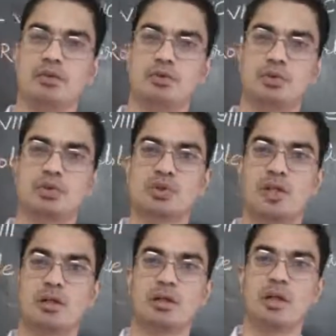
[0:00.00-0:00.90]
Choose
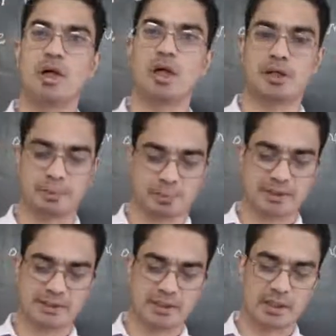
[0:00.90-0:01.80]
their
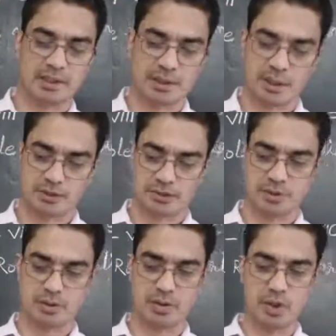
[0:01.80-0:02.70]

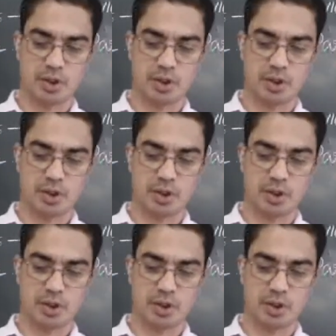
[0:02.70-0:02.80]
representatives